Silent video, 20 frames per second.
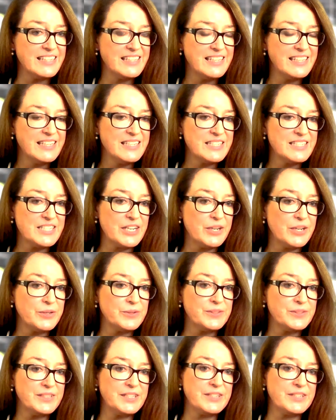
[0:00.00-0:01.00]
So, you
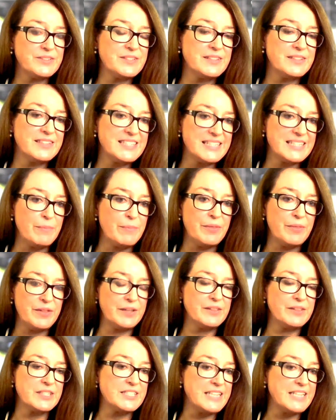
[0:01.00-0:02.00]
know, there's
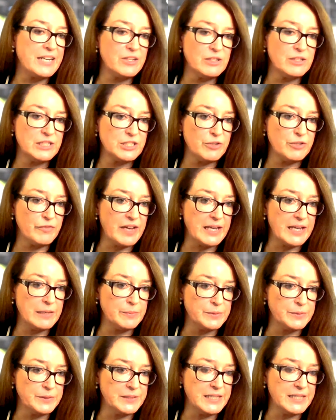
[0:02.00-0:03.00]
technology
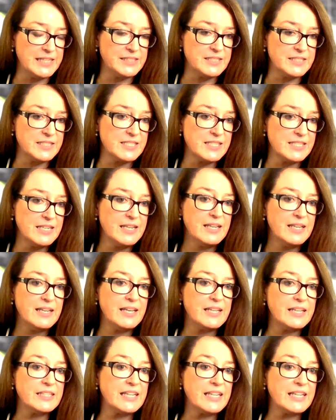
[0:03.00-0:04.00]
available, and
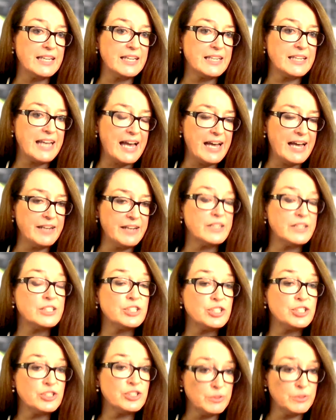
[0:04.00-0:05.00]
it can and
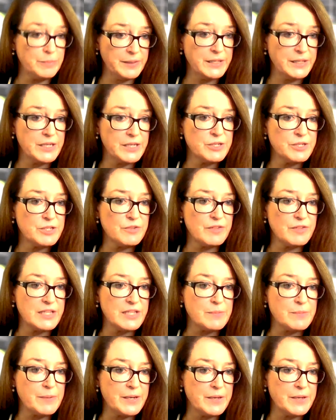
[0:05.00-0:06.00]
should be used for this
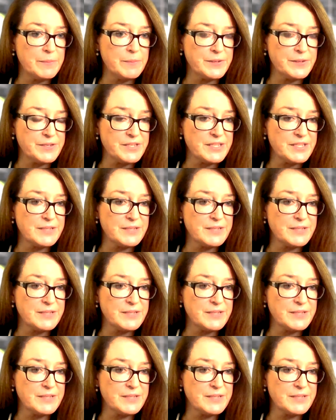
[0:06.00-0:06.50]
purpose.